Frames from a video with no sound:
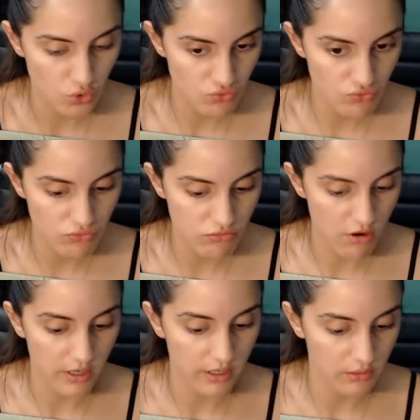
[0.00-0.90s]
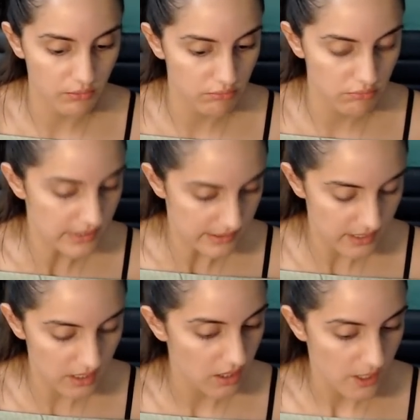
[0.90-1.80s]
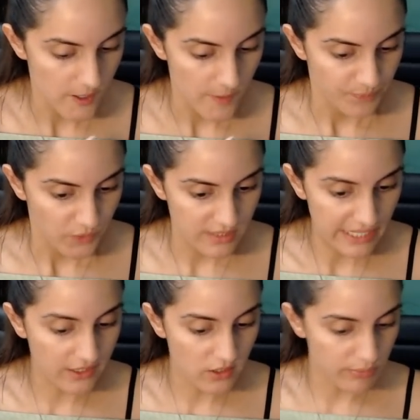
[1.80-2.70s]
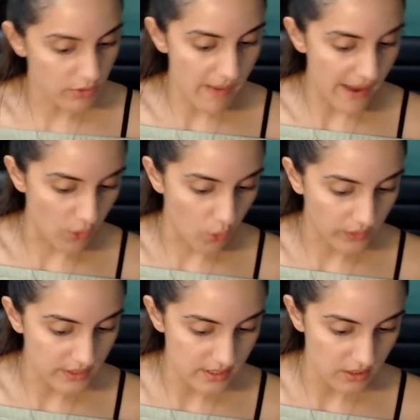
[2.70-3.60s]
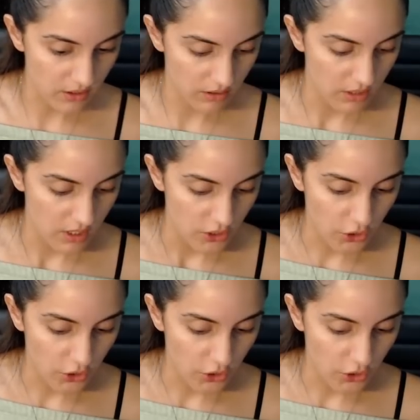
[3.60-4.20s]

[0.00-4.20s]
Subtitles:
You are really taking the bull by the horns here.